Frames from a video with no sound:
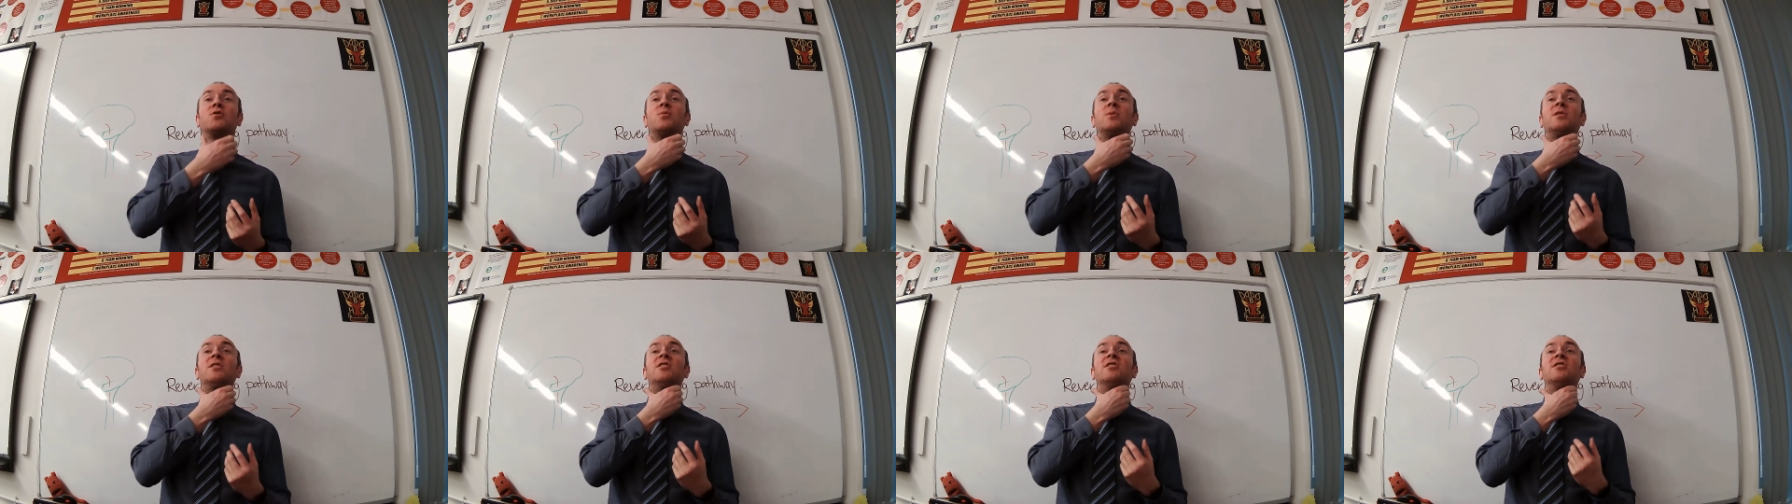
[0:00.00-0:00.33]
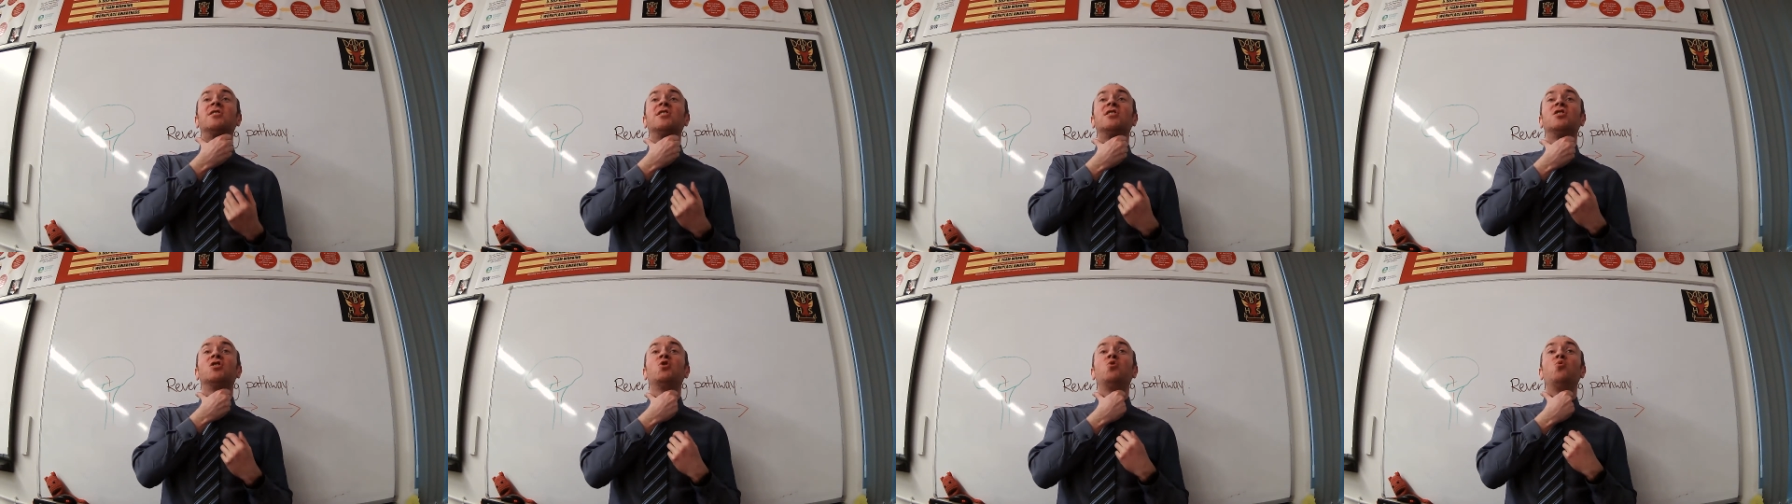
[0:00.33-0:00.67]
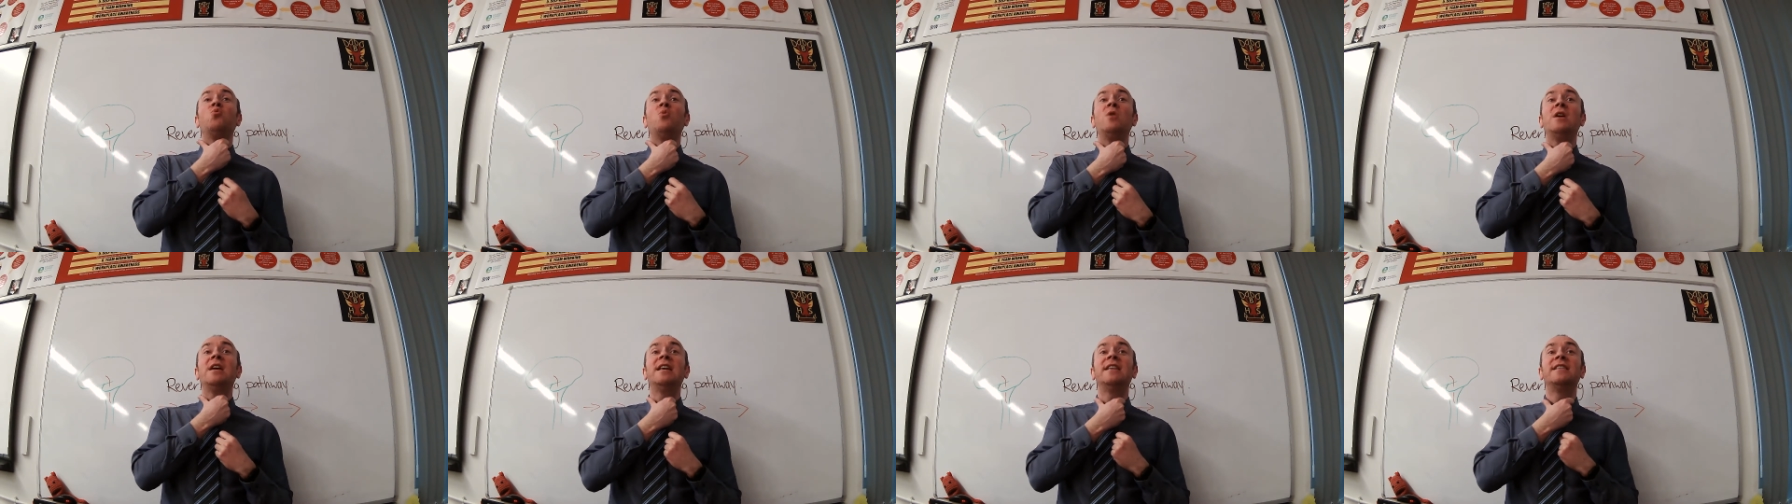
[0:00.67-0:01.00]
which is the
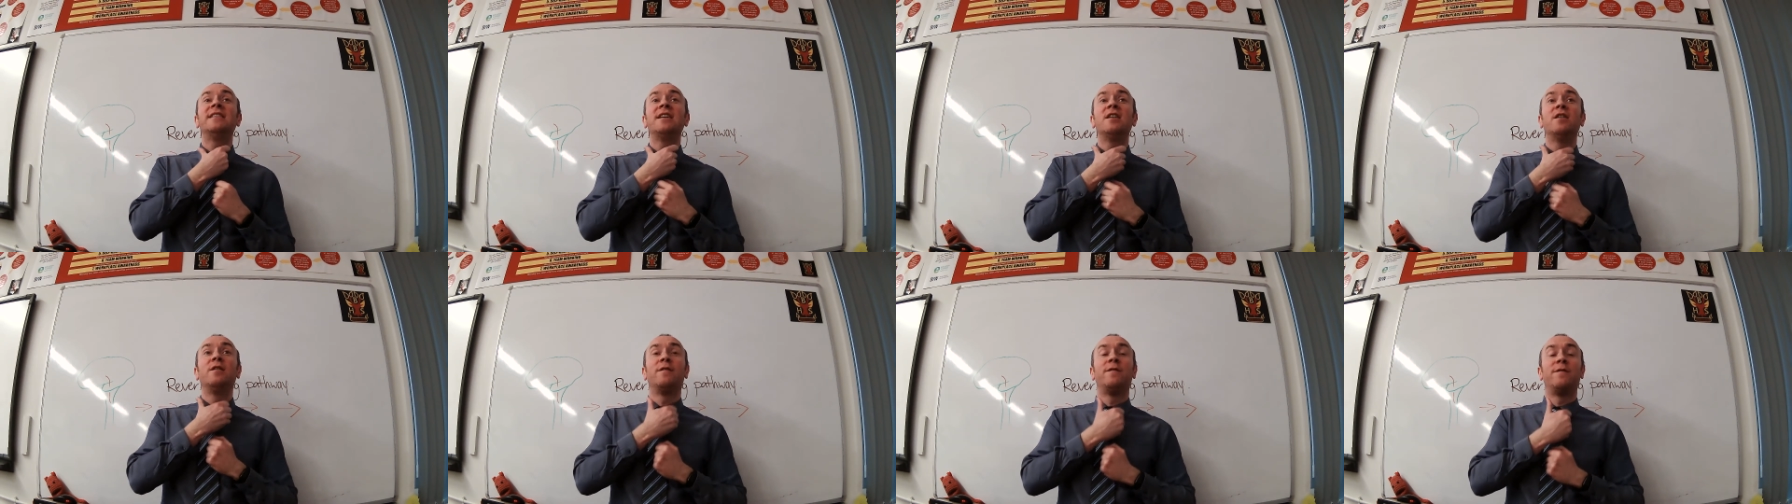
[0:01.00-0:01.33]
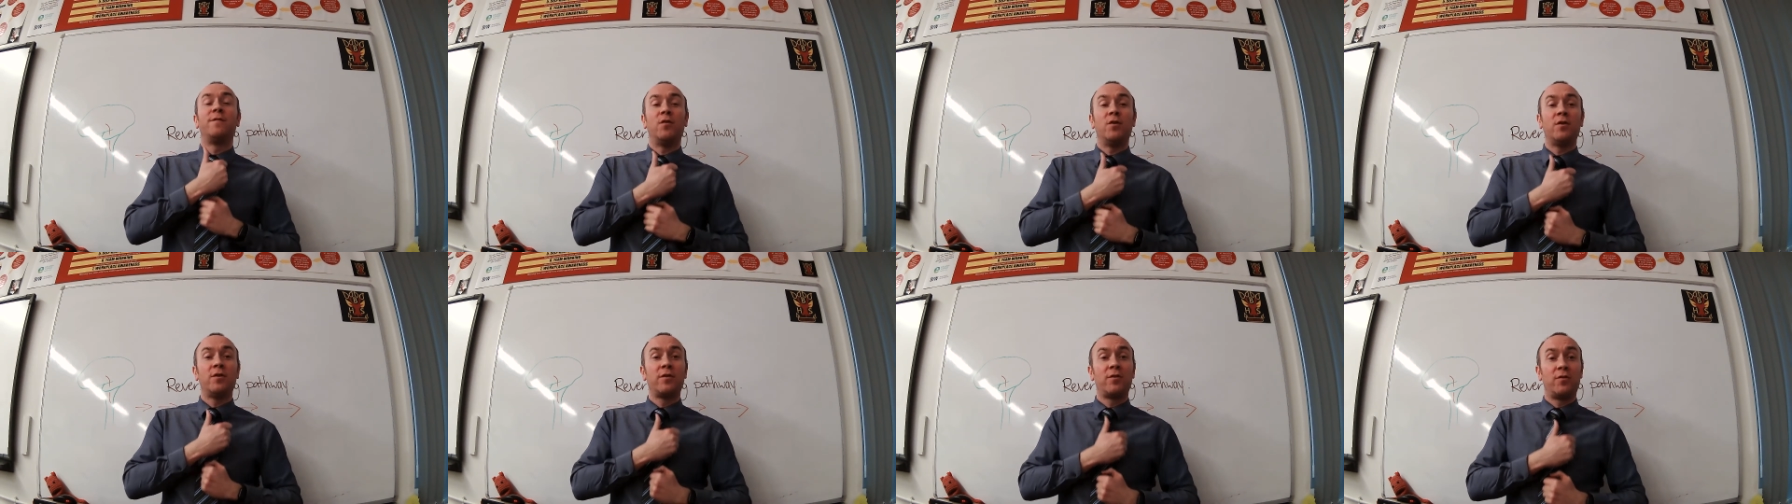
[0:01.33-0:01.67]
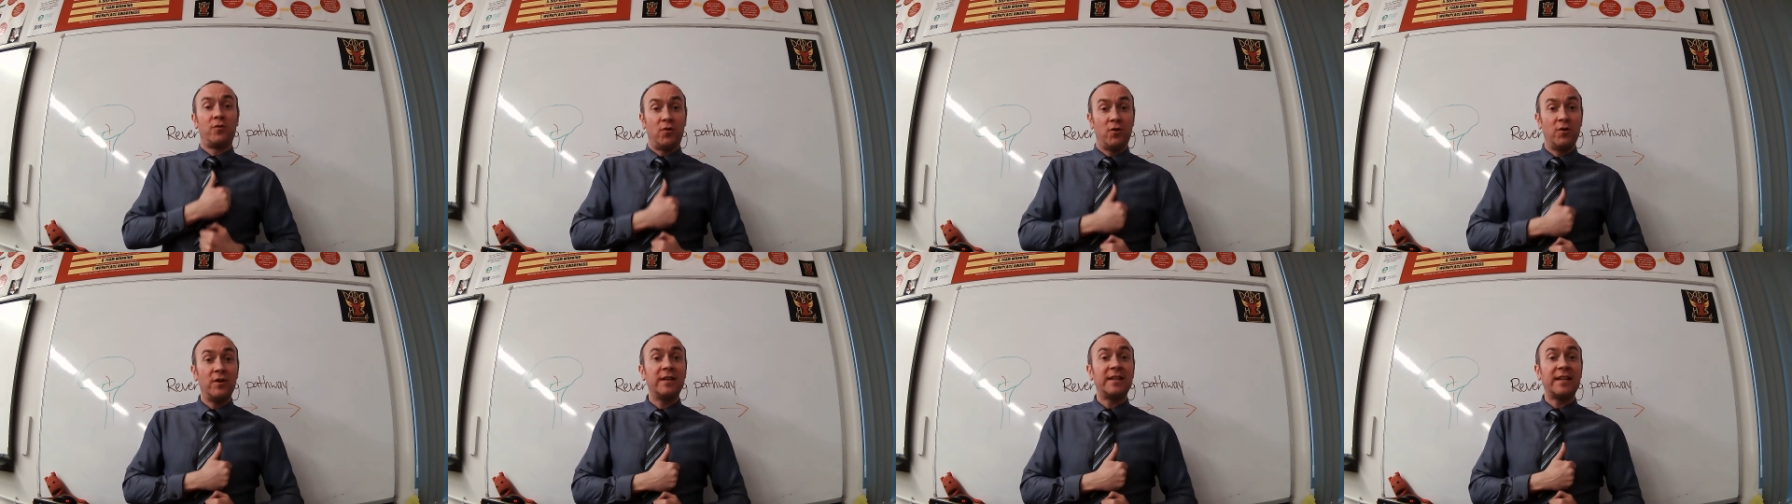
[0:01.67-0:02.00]
squeezing of food
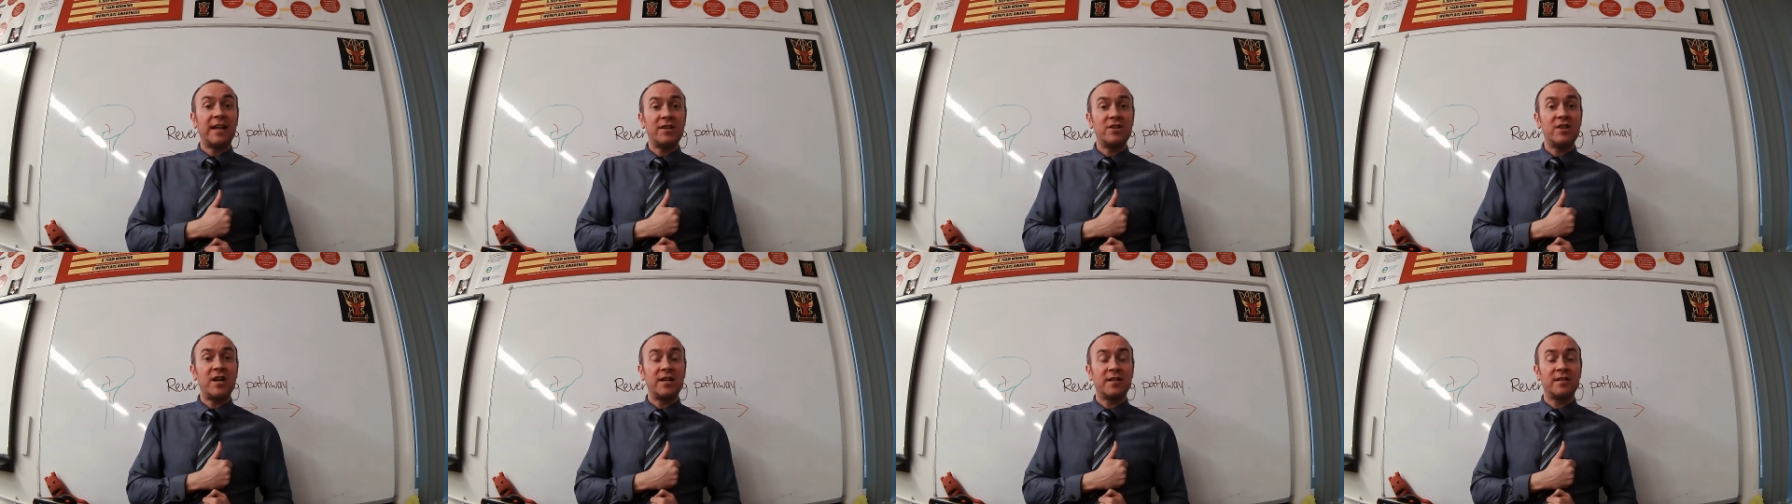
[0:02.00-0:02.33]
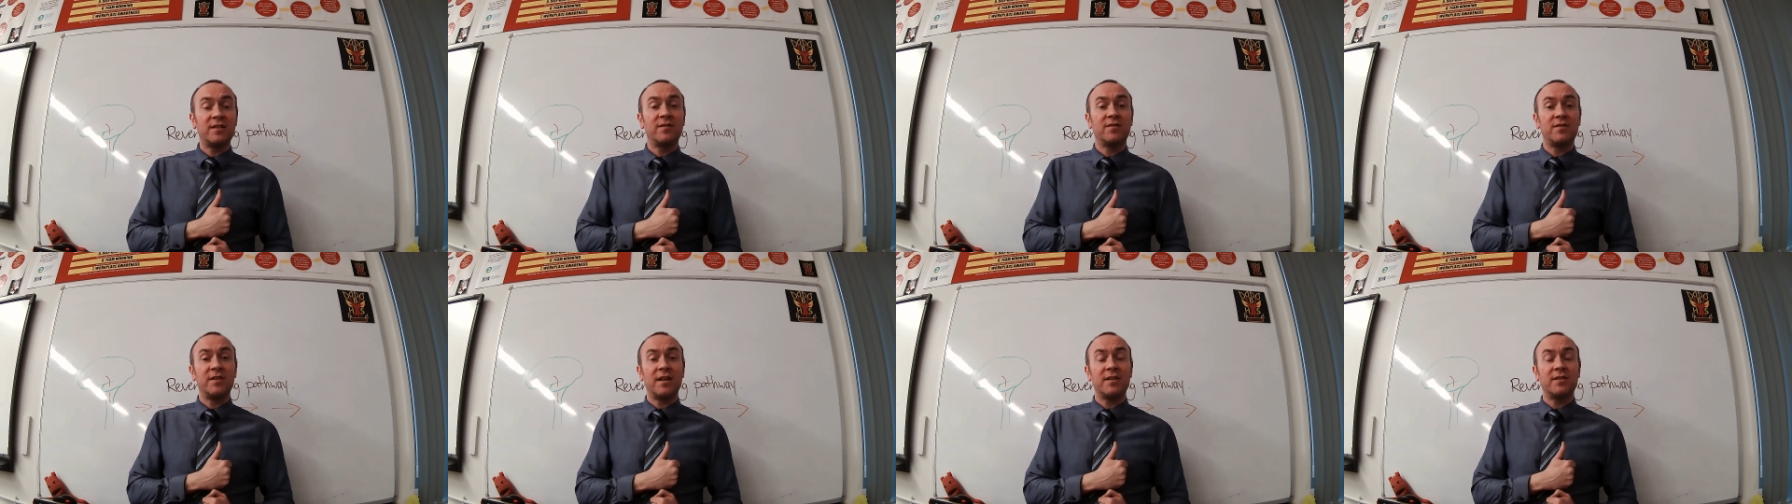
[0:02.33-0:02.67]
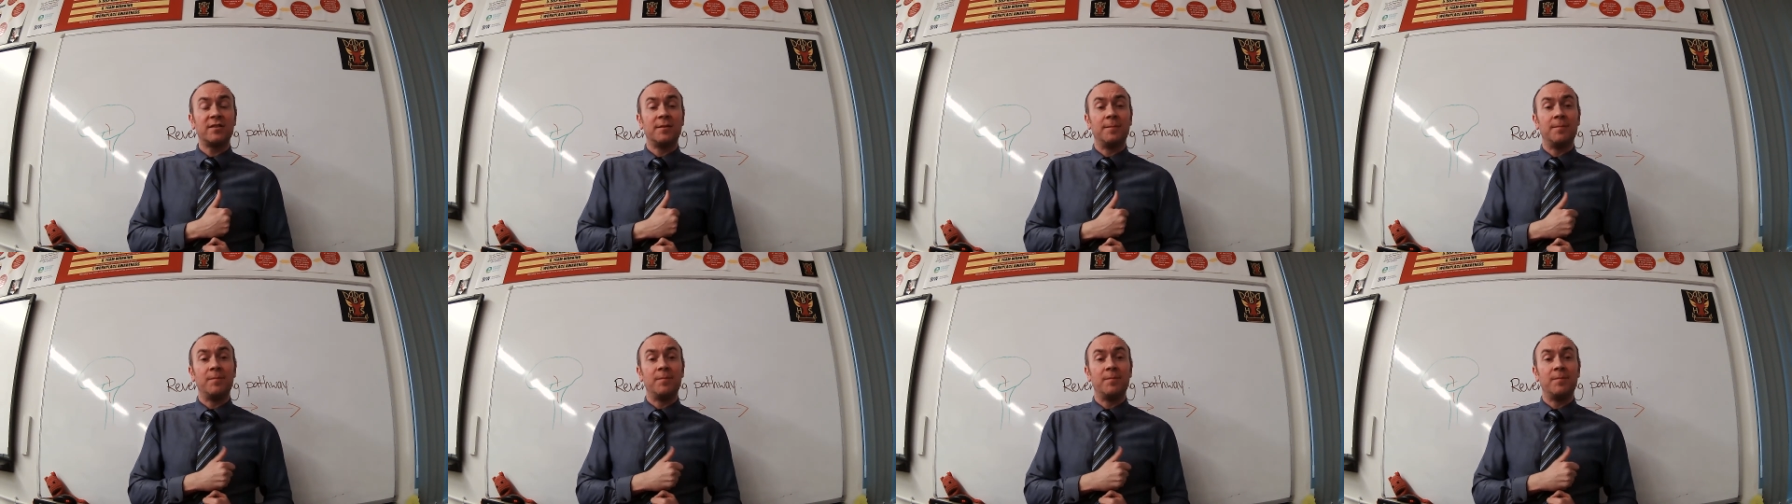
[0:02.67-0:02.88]
through the digestive system.